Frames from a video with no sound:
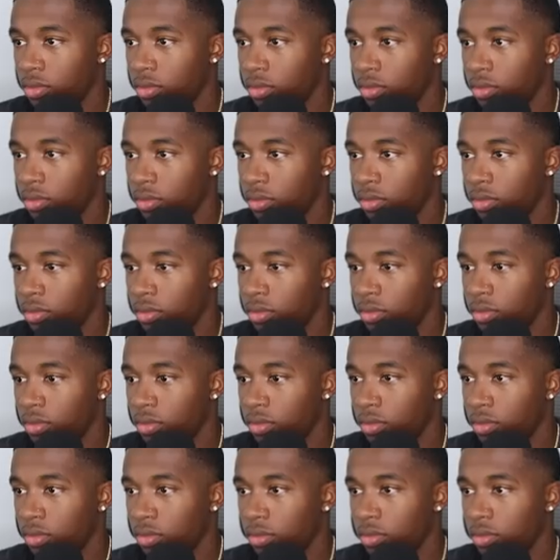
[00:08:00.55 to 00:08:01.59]

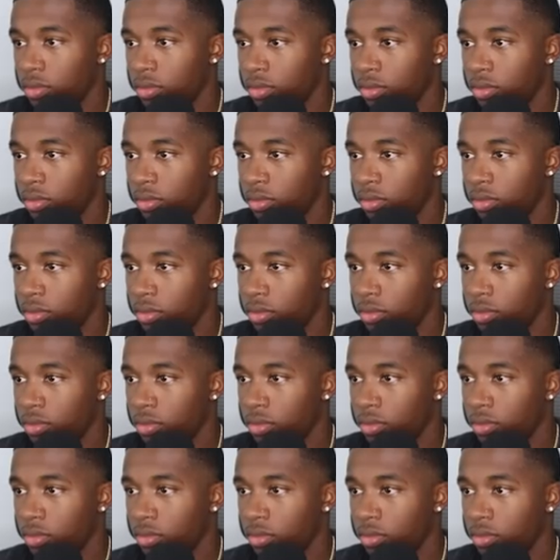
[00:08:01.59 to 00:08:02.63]

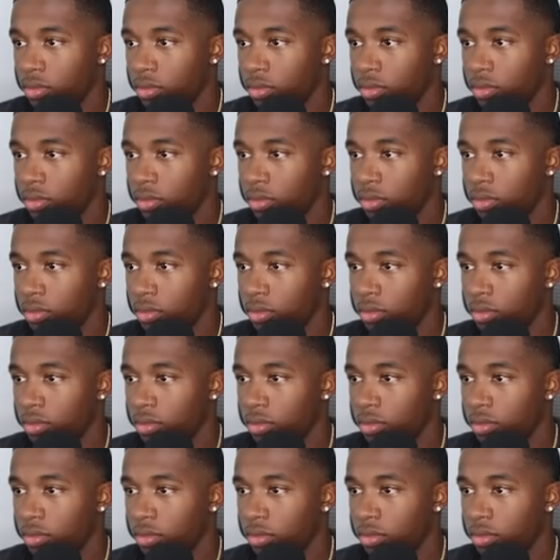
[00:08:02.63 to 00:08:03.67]

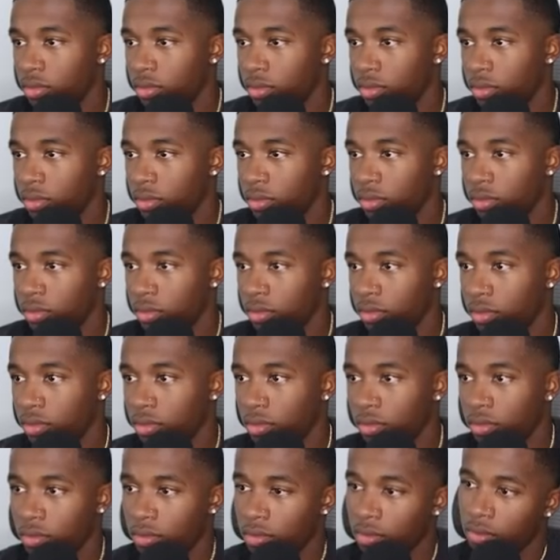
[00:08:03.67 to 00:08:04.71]

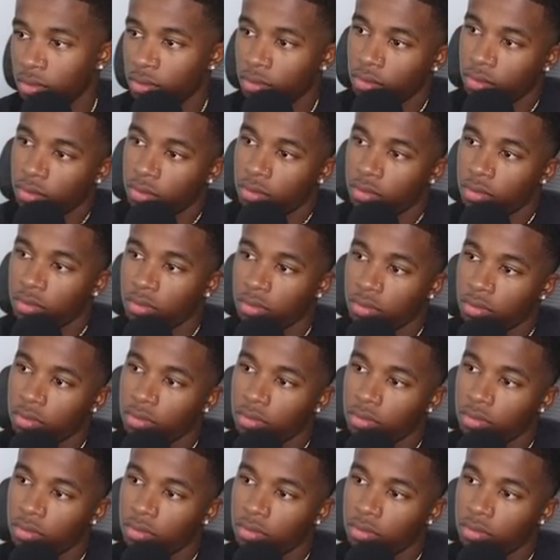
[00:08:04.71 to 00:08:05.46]
The person shown says nothing.